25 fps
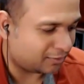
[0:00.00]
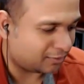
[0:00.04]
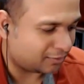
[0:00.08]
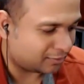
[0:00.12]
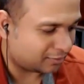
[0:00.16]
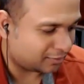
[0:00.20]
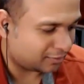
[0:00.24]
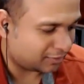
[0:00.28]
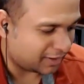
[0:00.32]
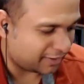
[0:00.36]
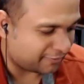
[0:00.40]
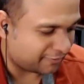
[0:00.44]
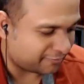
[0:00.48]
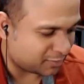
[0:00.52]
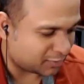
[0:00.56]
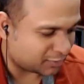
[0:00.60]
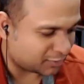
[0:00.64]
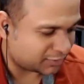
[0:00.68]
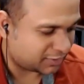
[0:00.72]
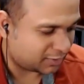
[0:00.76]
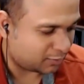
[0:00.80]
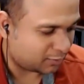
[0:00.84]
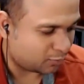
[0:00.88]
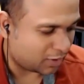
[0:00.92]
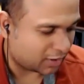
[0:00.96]
love
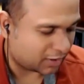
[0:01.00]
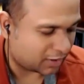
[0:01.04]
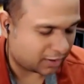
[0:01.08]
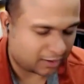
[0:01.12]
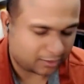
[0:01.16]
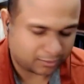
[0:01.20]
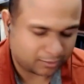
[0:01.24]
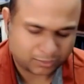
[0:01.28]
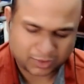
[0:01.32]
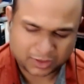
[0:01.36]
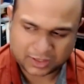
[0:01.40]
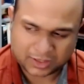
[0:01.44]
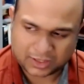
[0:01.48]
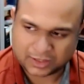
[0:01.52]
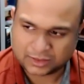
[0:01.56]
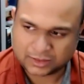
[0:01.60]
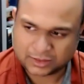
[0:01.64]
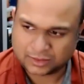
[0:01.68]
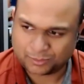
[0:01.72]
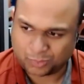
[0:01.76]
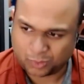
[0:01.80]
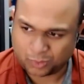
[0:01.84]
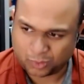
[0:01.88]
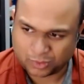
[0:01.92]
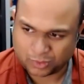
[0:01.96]
mercy, walk humbly.
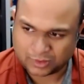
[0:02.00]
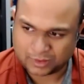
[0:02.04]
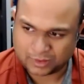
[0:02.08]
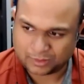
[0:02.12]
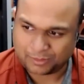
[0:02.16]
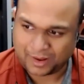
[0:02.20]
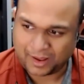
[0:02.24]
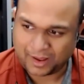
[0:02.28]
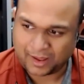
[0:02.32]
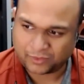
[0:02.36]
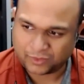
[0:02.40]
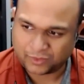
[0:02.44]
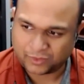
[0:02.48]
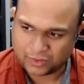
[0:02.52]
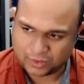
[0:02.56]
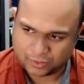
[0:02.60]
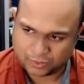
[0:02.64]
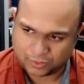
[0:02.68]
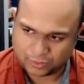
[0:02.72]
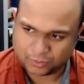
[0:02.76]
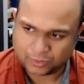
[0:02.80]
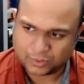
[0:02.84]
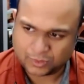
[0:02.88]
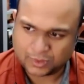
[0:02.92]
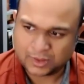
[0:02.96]
It's important in Matthew.